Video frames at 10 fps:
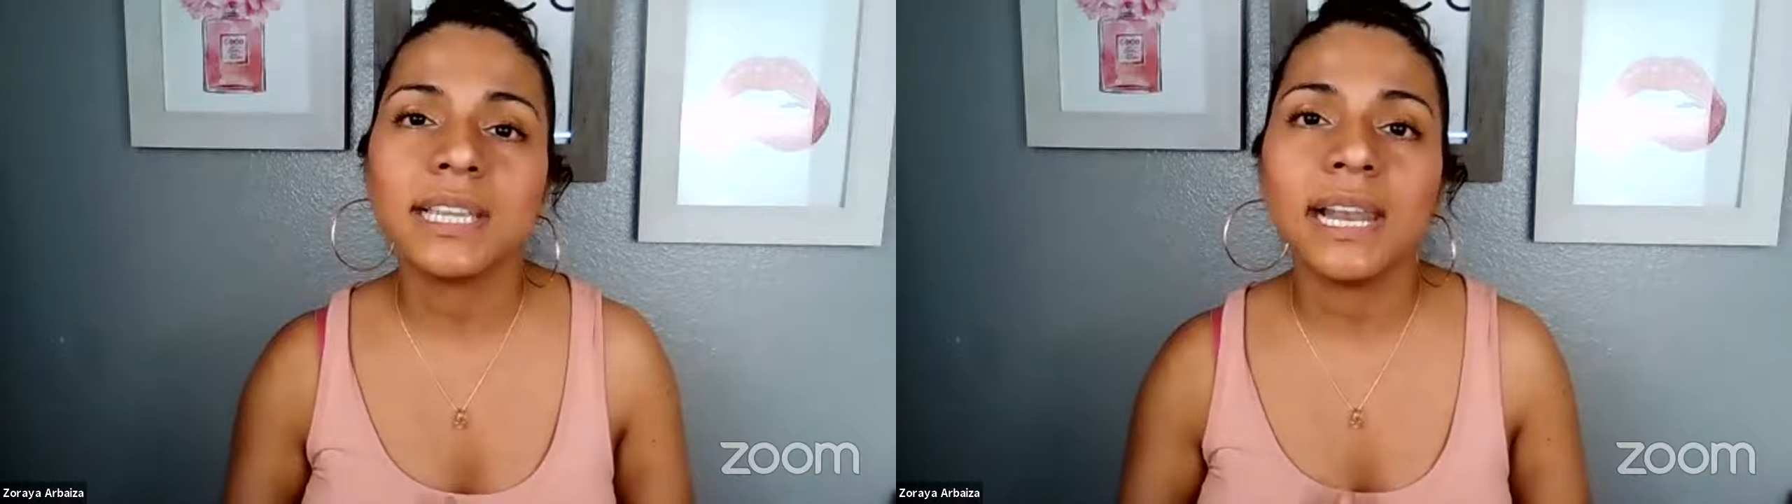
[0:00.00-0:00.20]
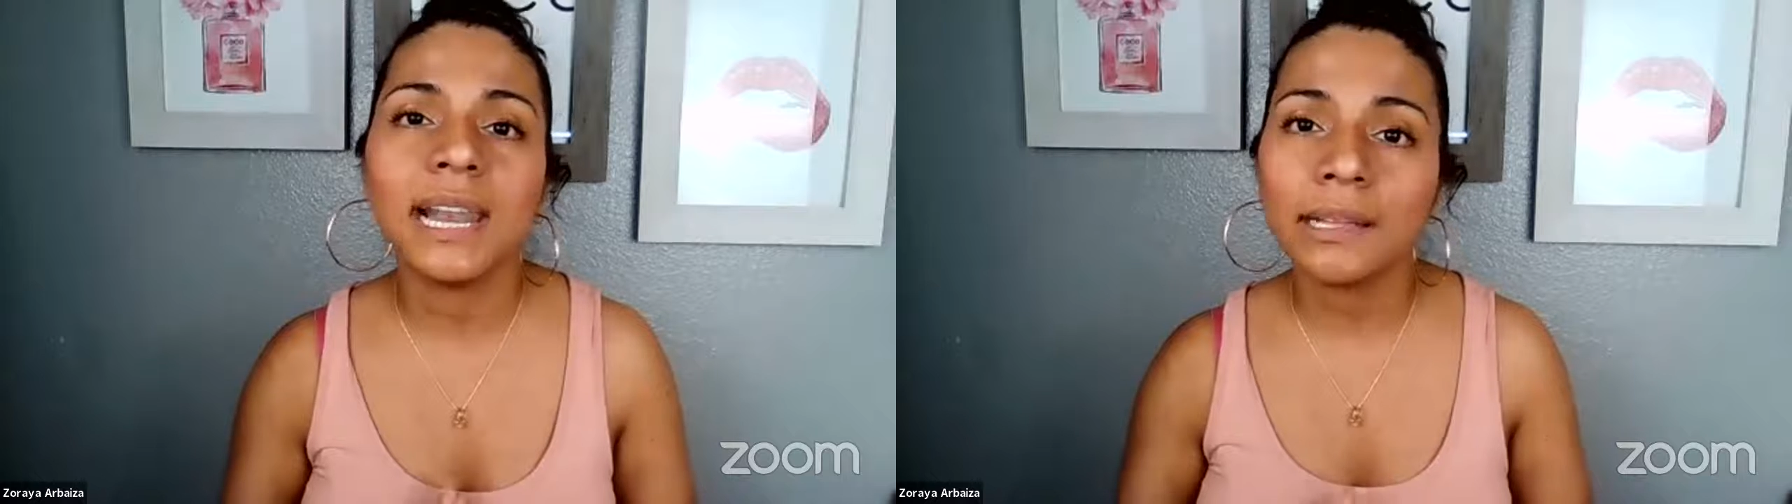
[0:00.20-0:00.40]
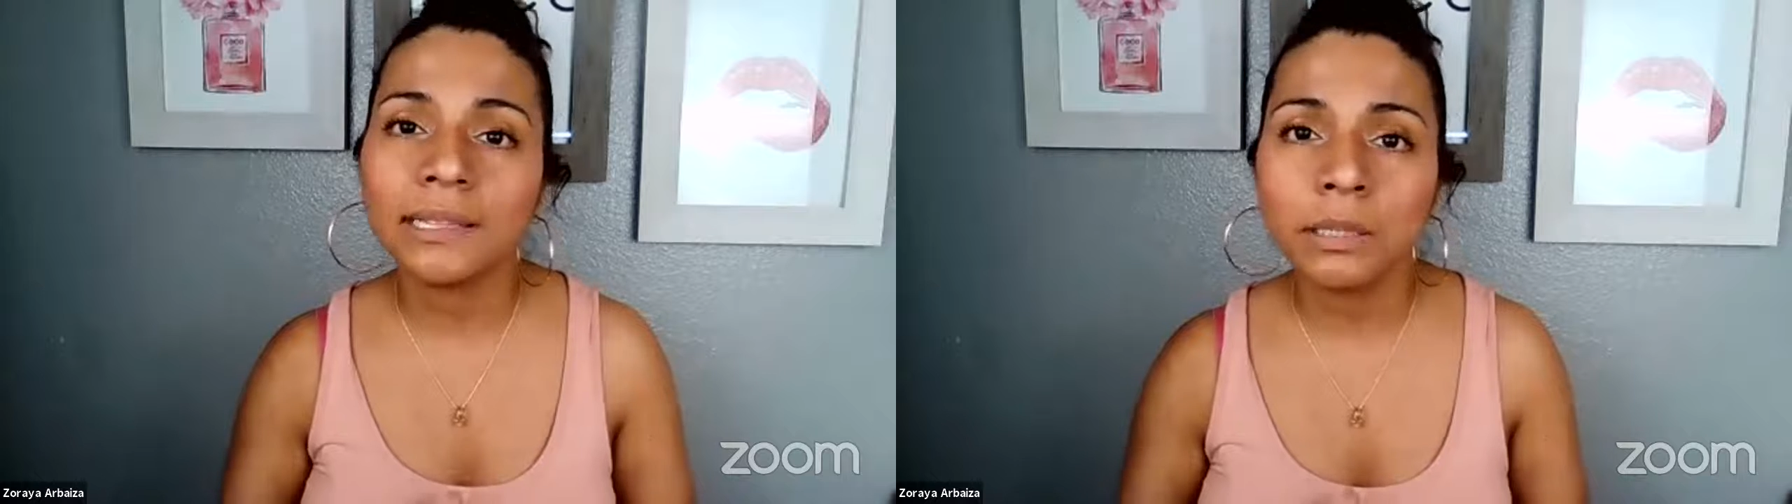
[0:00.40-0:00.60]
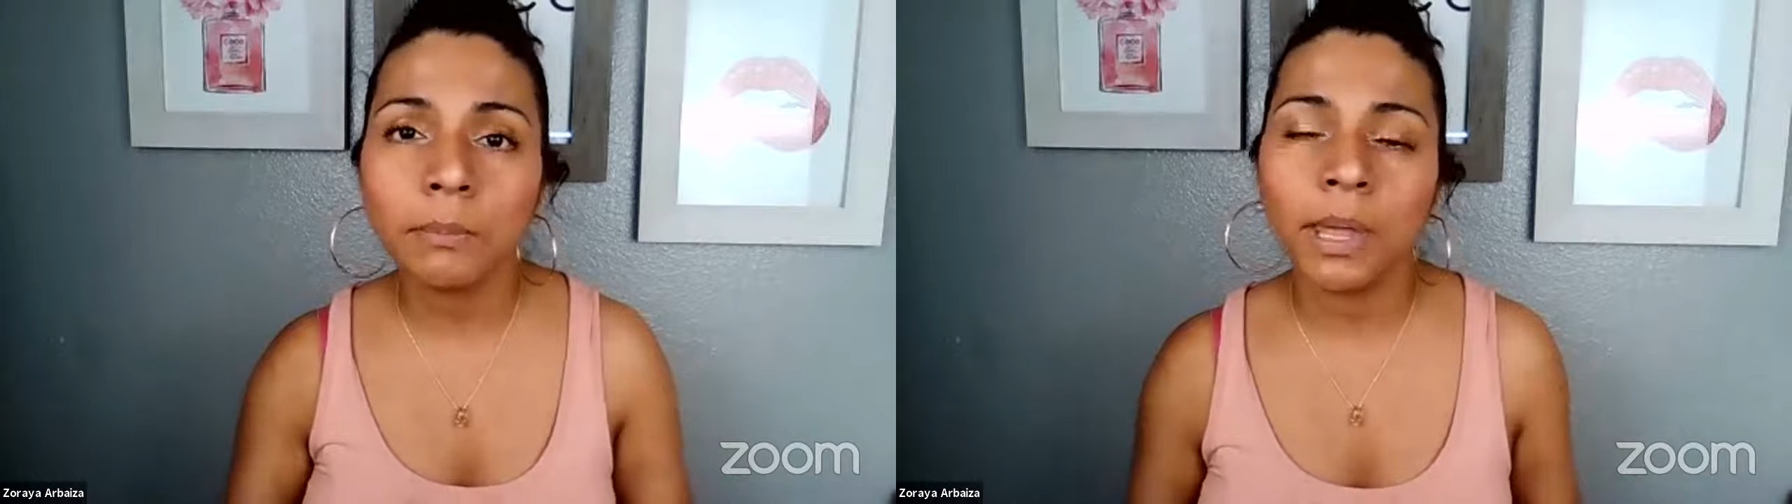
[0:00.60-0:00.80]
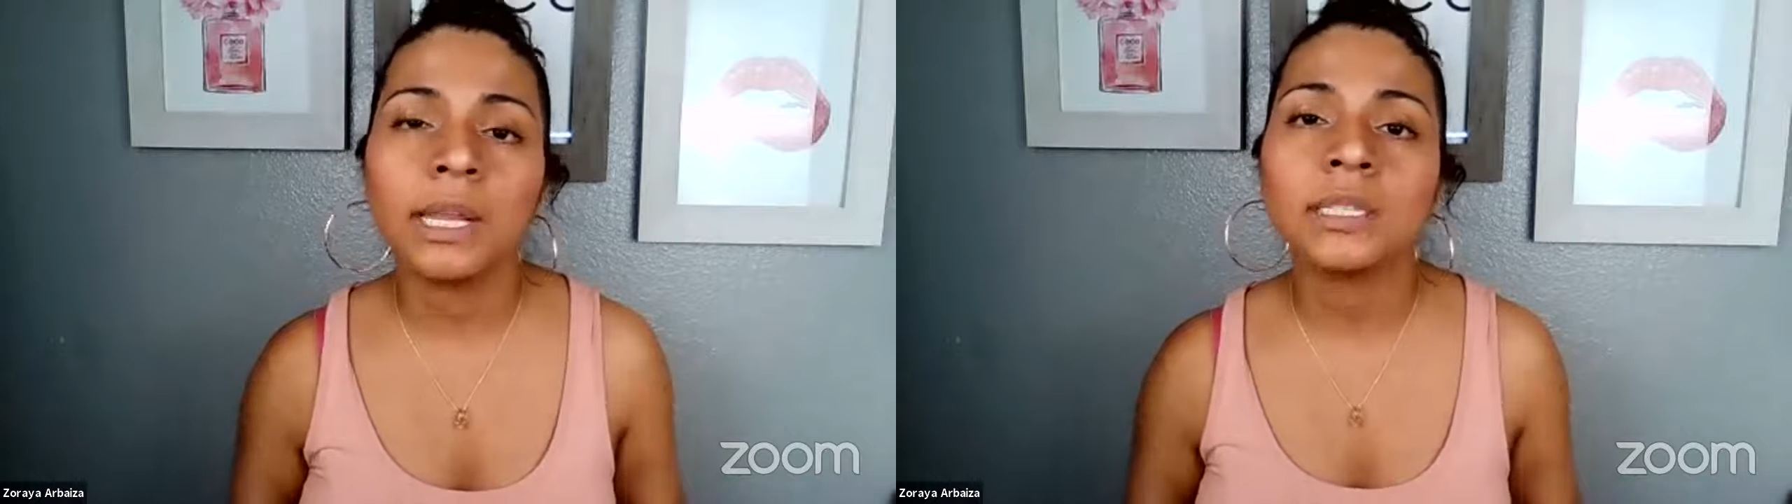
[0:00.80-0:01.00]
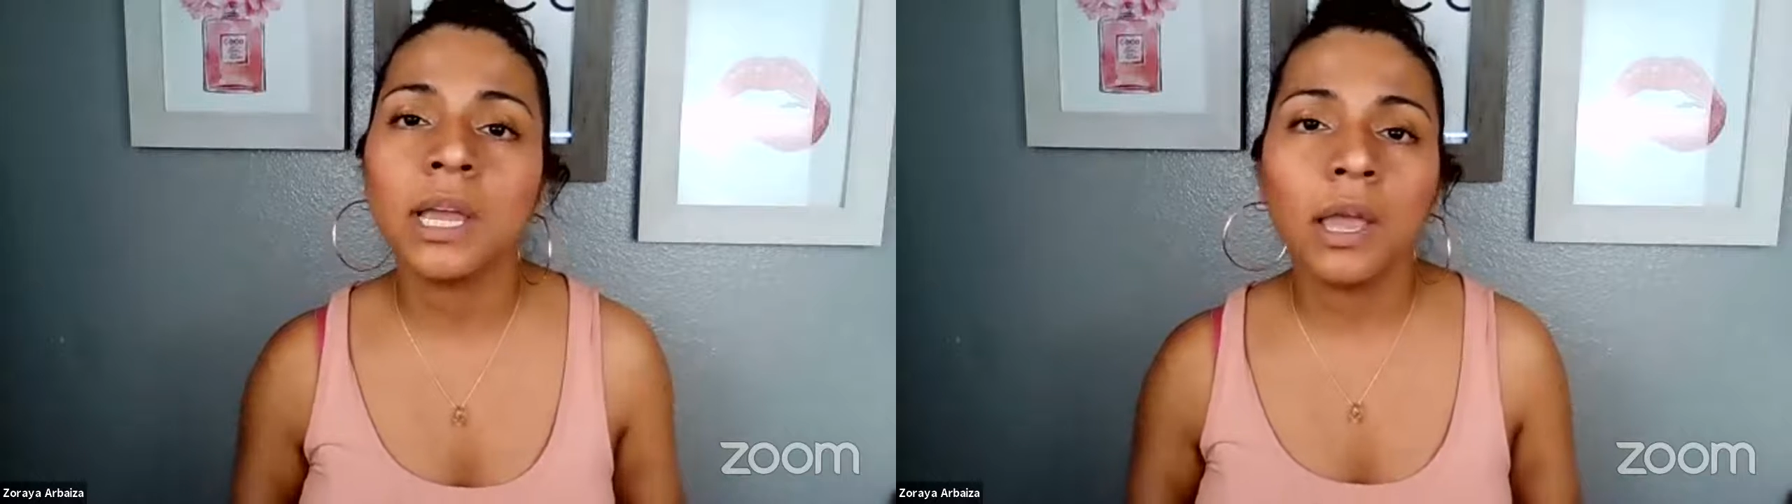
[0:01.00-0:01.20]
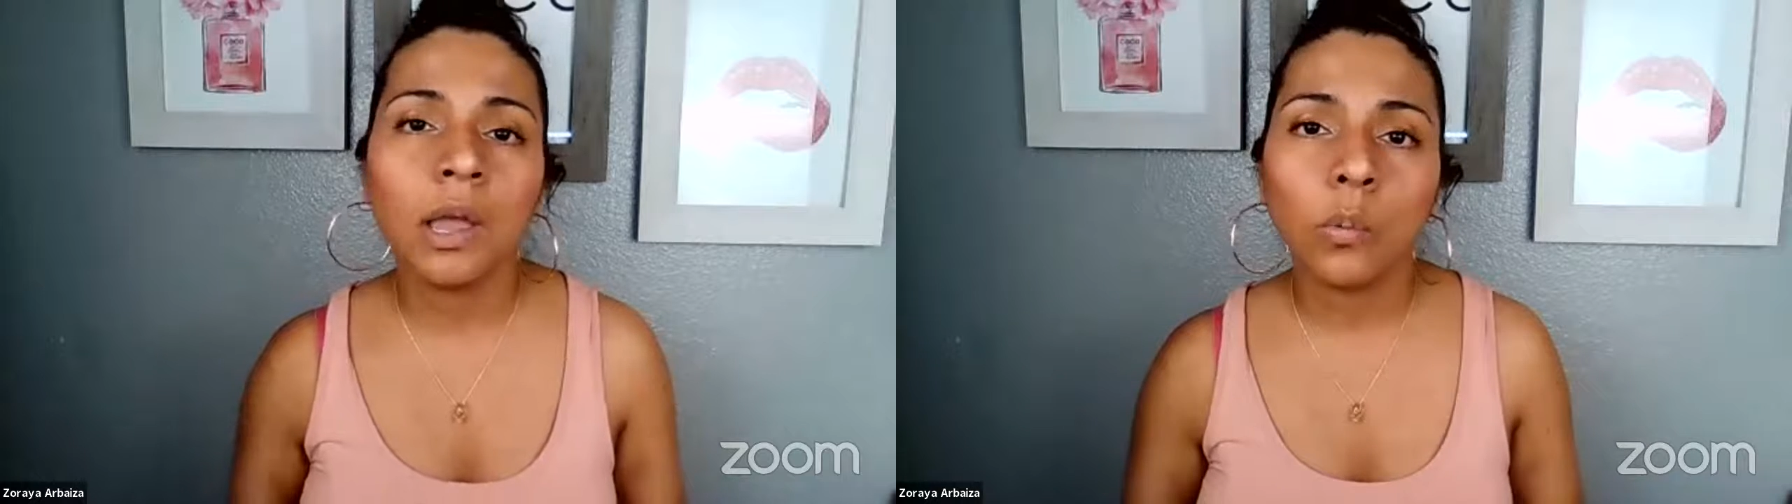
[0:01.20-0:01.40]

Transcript: the landing page